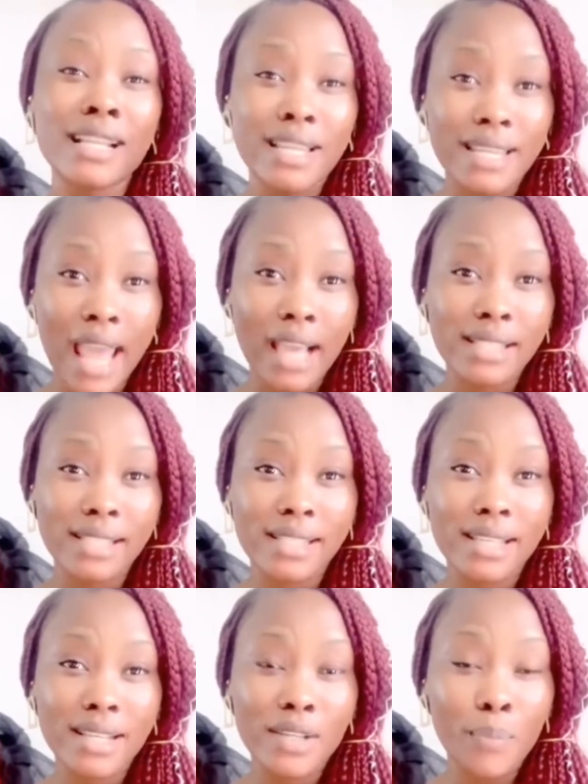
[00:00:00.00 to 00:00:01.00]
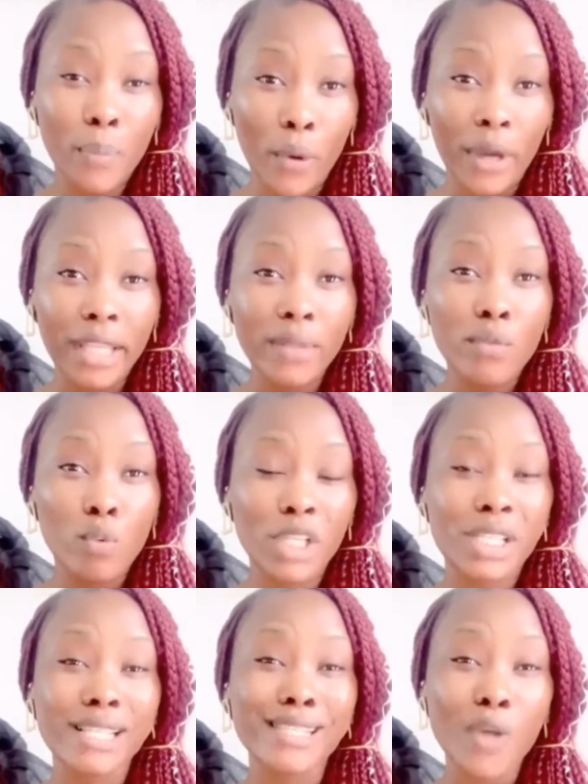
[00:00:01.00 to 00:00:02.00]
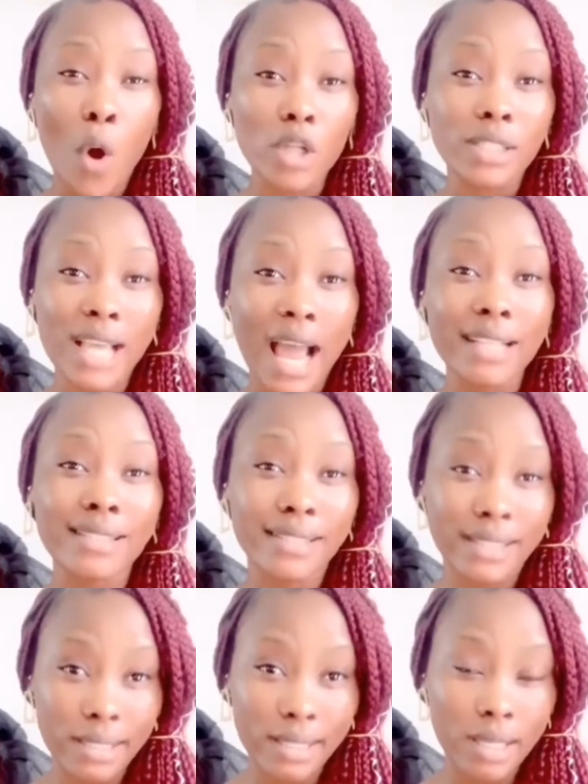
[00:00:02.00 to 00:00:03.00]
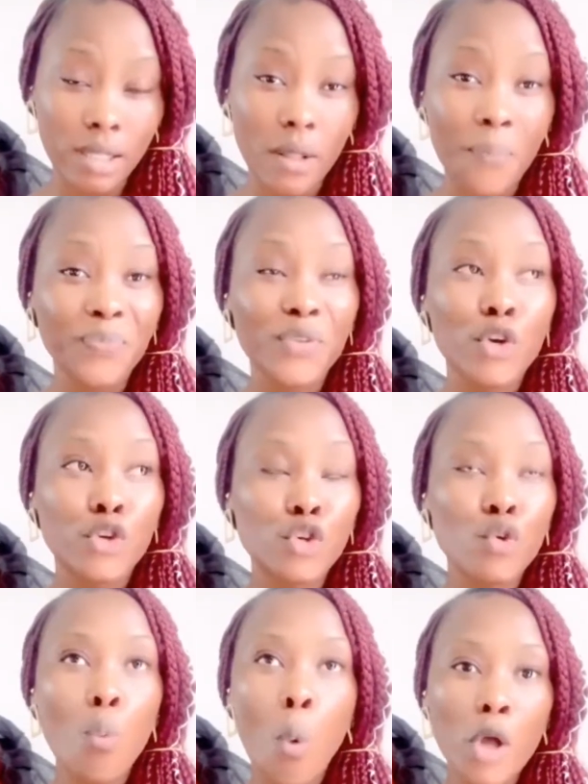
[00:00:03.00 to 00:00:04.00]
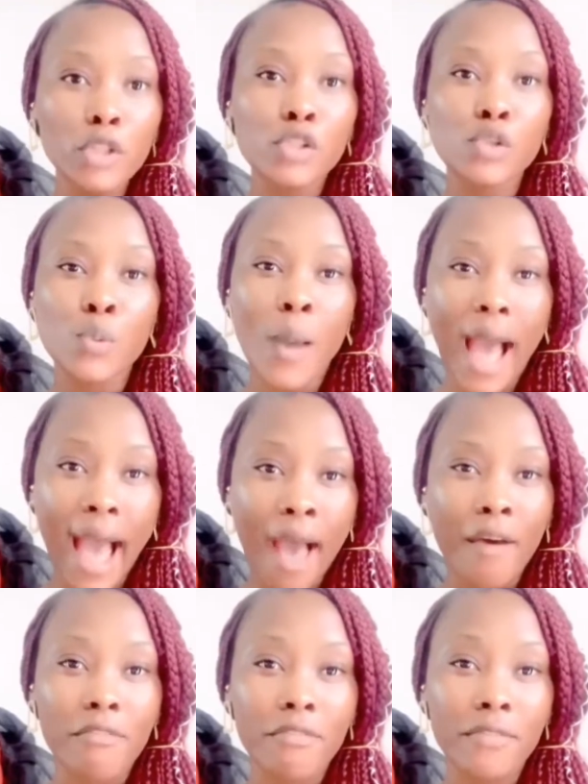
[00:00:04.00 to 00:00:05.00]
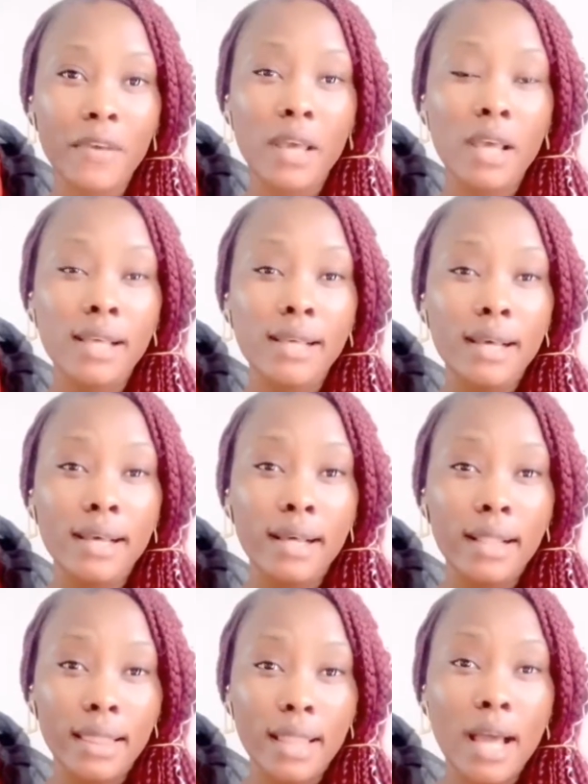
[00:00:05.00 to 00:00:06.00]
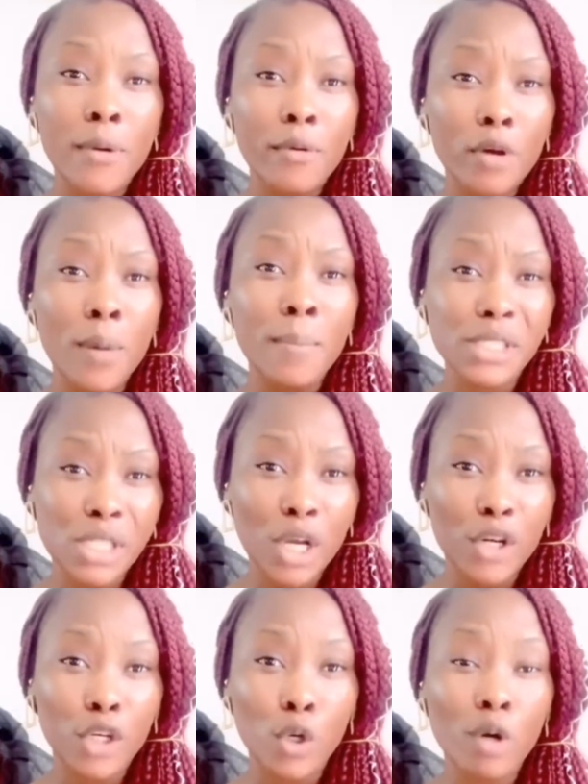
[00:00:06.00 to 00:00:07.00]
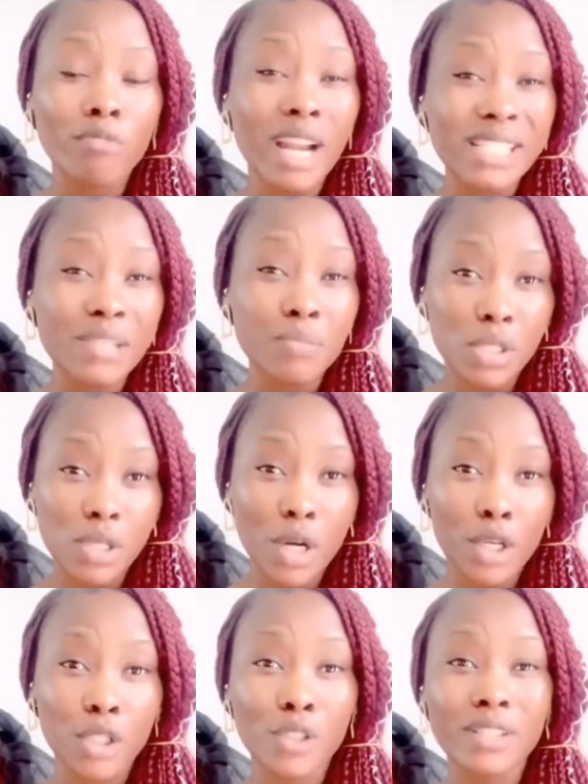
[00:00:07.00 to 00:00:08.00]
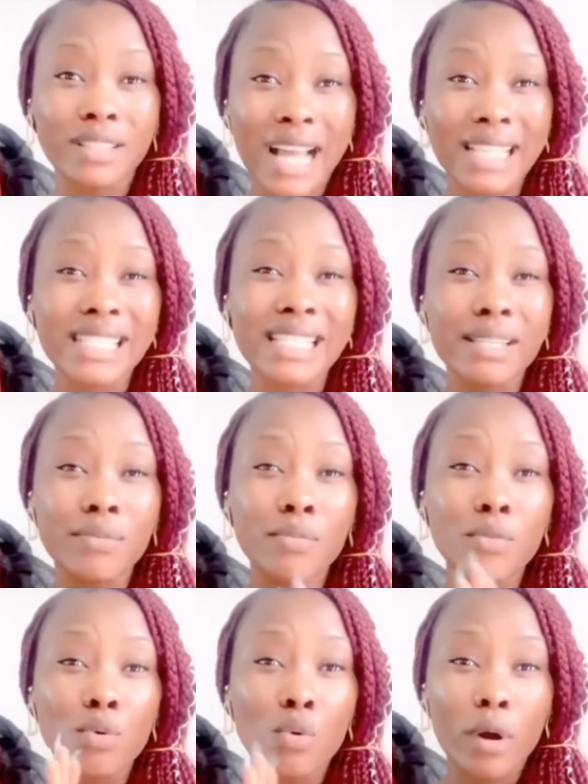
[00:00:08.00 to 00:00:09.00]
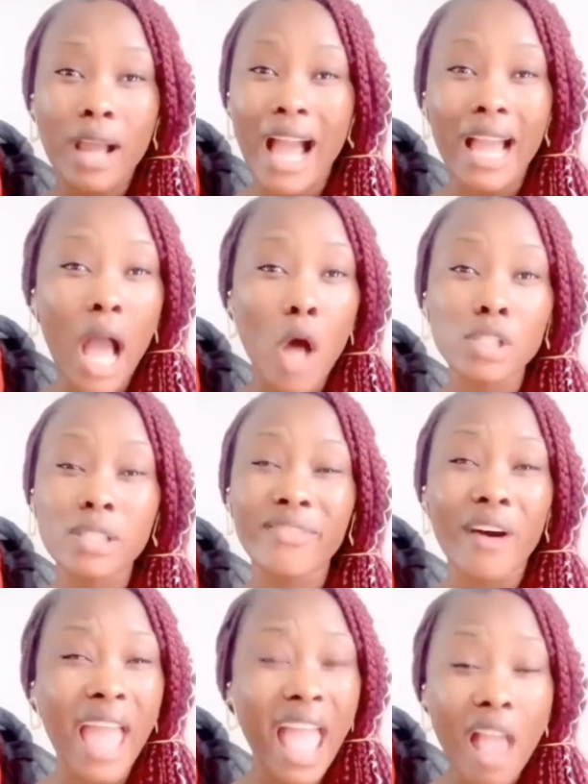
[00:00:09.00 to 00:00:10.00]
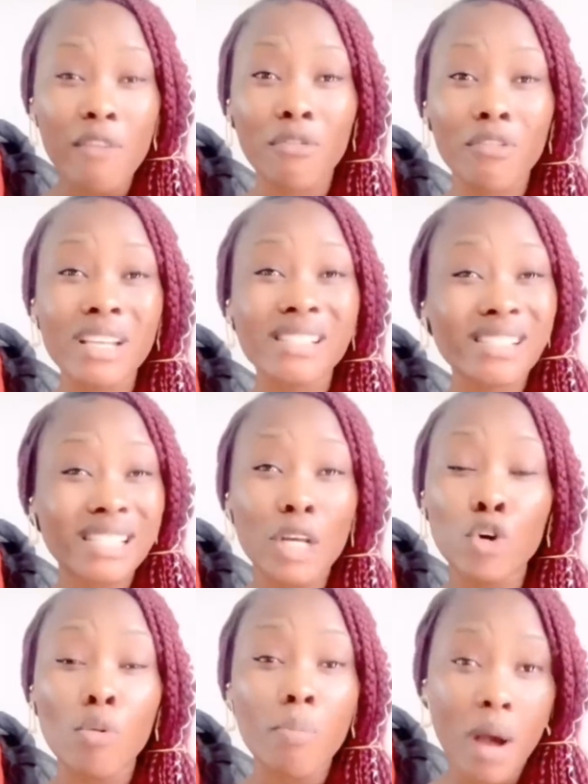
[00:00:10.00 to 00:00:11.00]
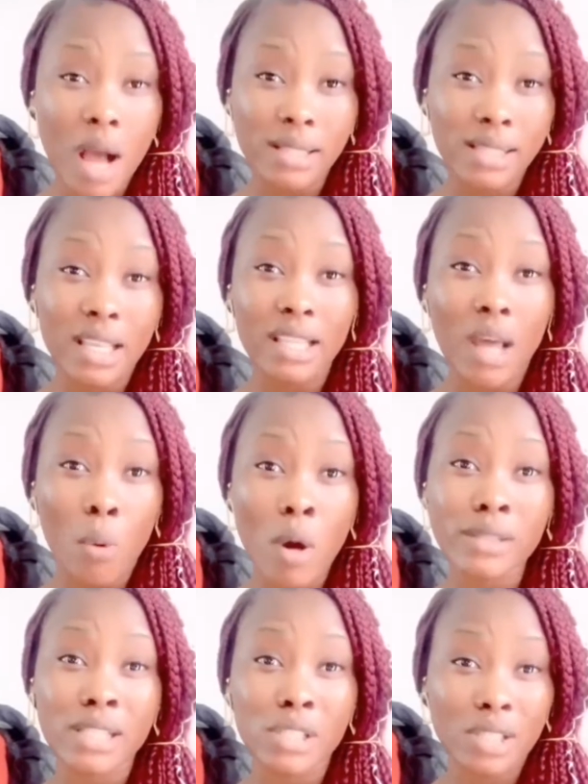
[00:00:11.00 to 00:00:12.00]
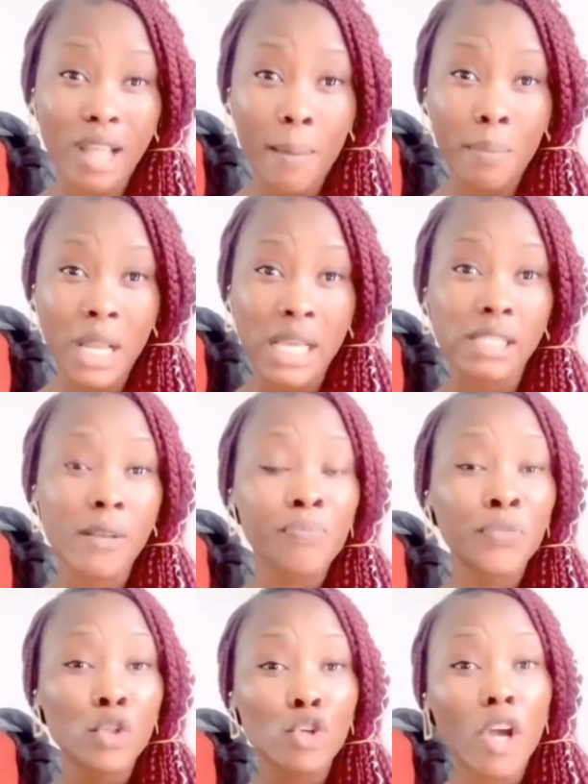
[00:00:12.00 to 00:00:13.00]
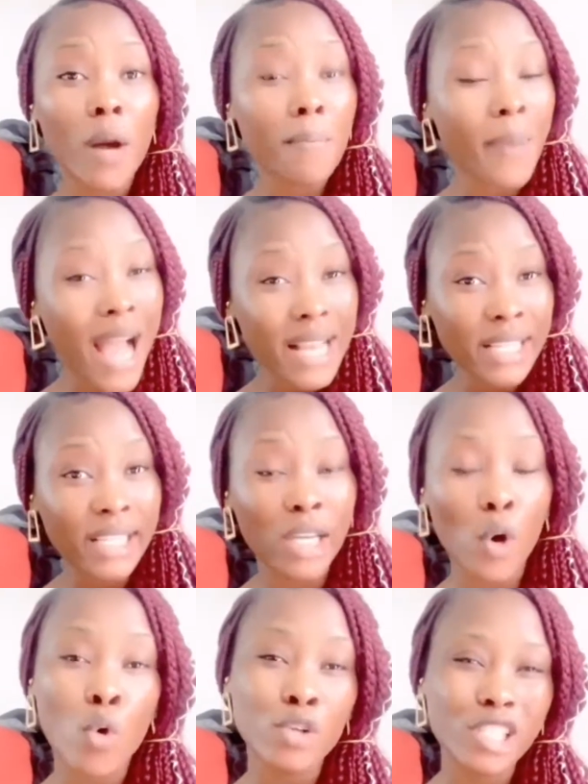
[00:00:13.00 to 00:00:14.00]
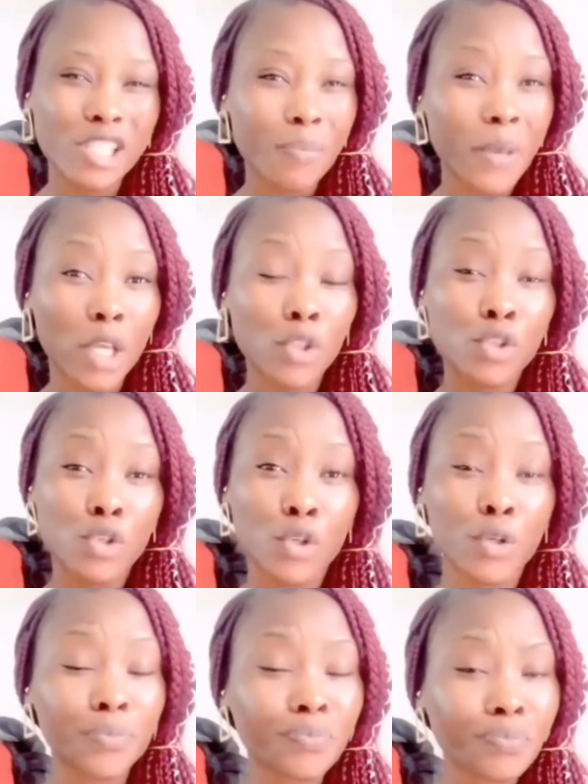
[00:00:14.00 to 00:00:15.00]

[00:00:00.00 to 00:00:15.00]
next point, which is contact detail. You want to have a material or writing material that accounts for every single person that walks into that place. You can partner or speak to